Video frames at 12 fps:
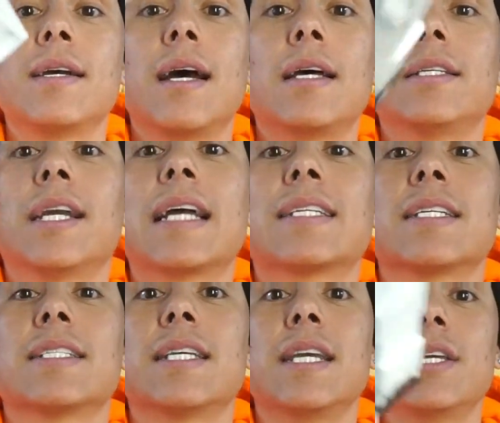As you guys can
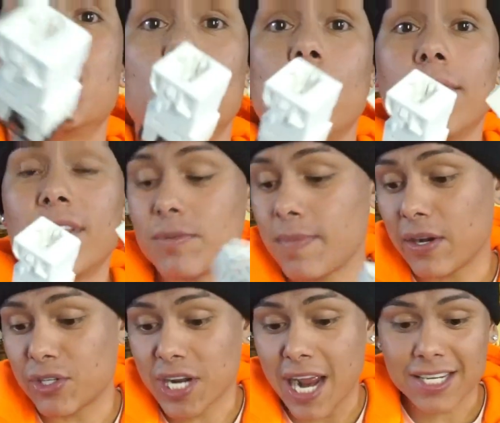see, two of these
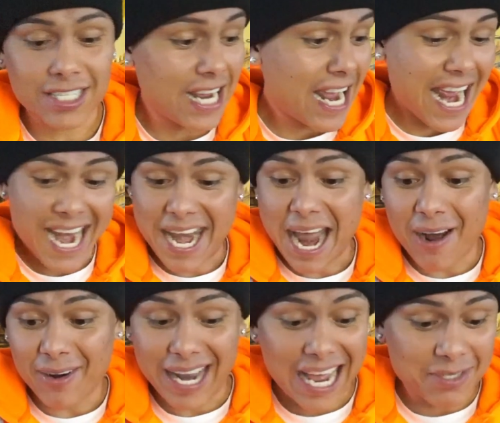mount jacks. Now
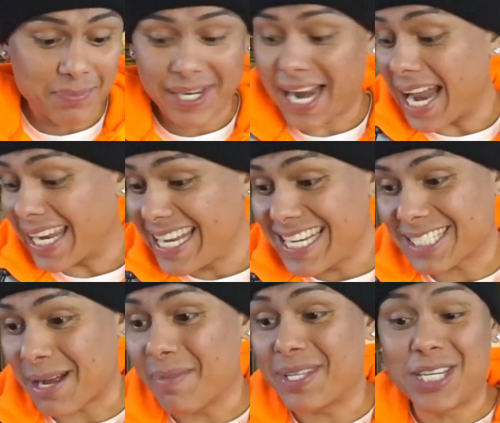last but not least,
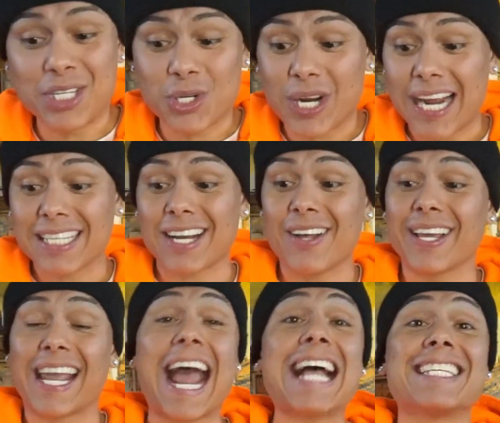I'm gonna teach you guys on the
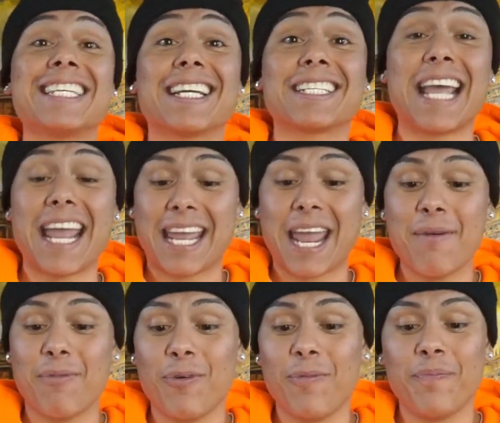Cat 6A cable.